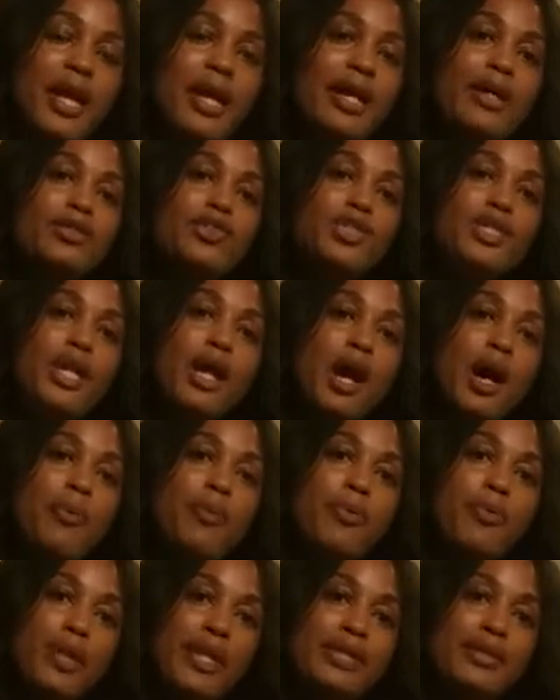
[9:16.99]
how she
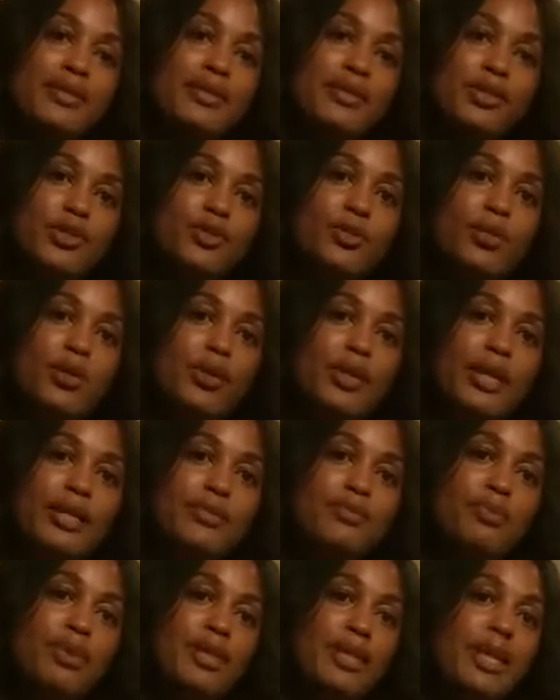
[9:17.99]
operates in this world
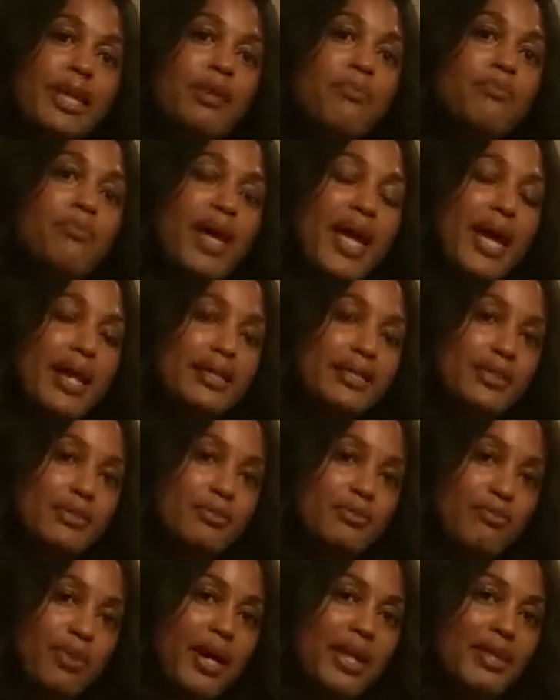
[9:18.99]
has been
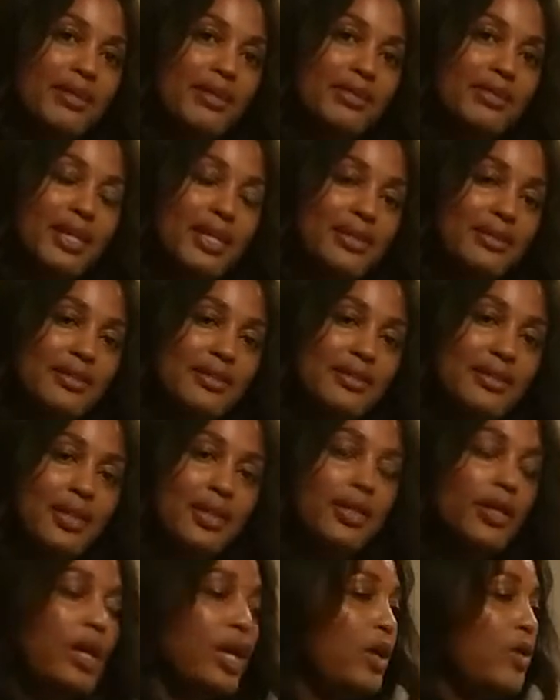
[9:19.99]
impacted by this
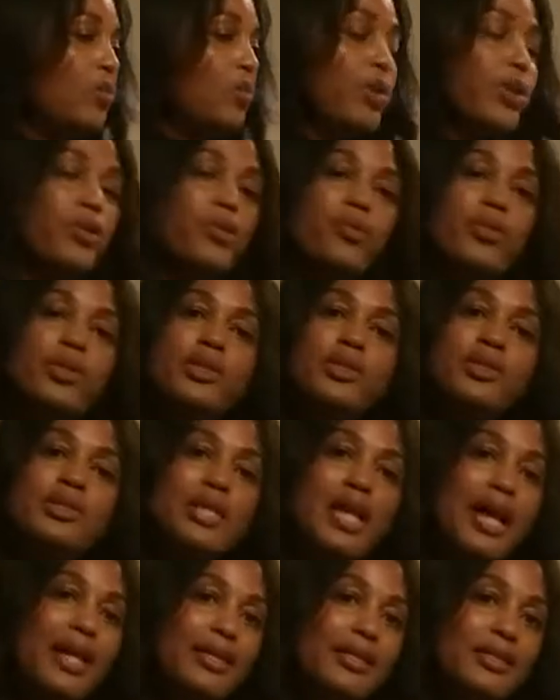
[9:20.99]
incident. Whether we're
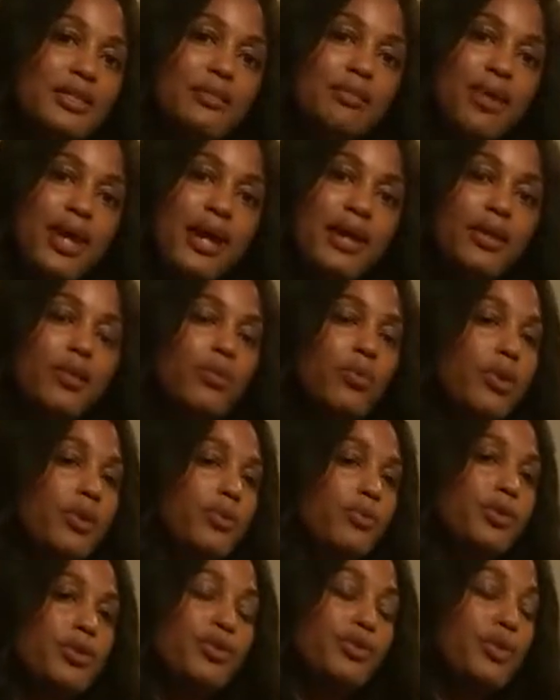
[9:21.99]
silent about it,
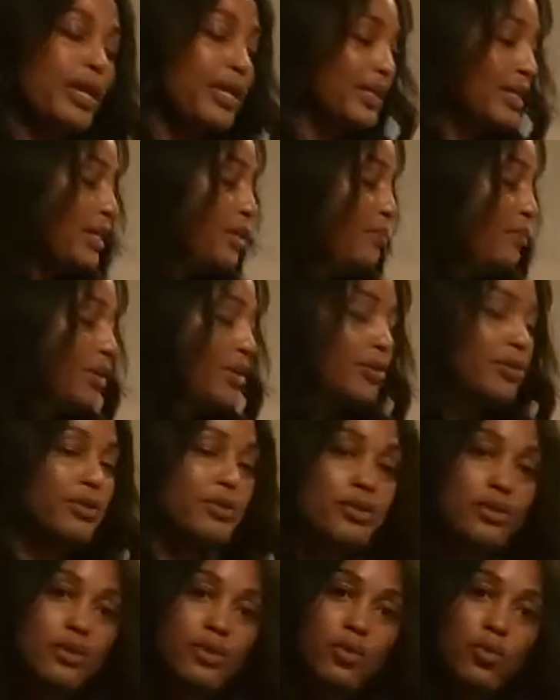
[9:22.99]
whether we're trying to keep it
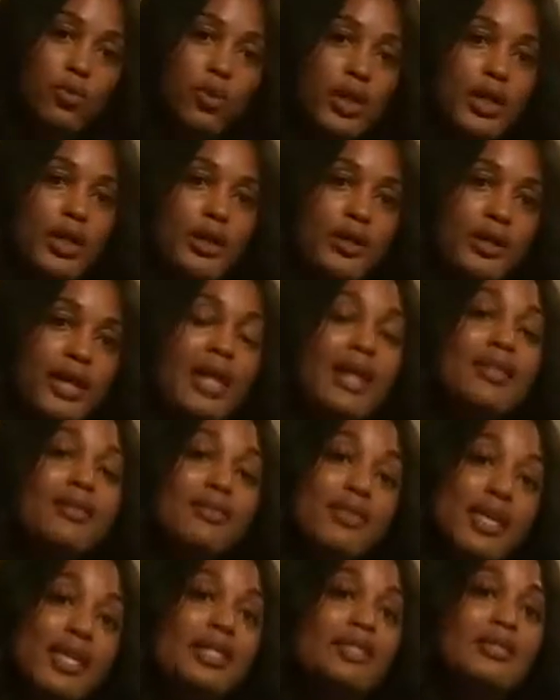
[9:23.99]
under the rug,
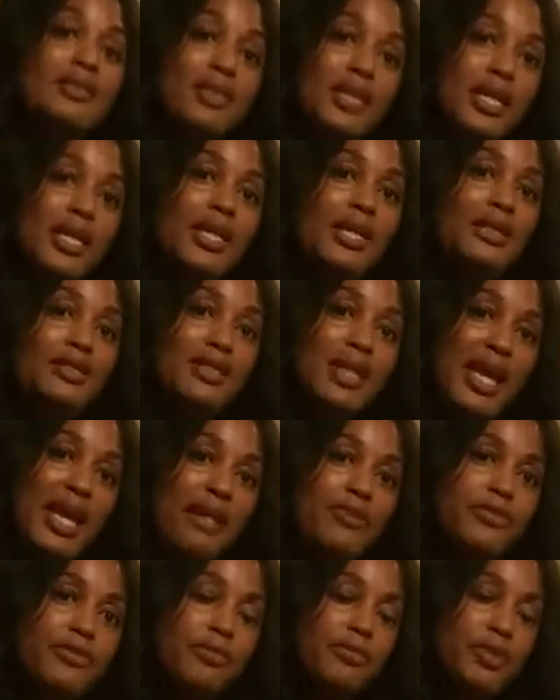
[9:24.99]
these things
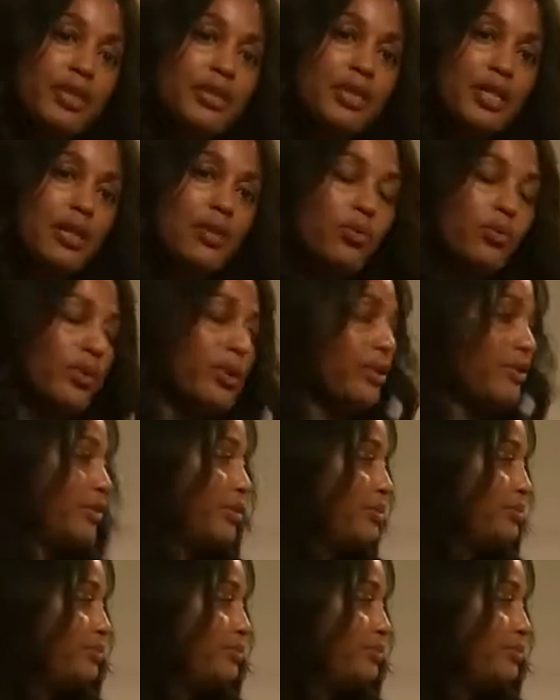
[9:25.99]
have to be dealt with.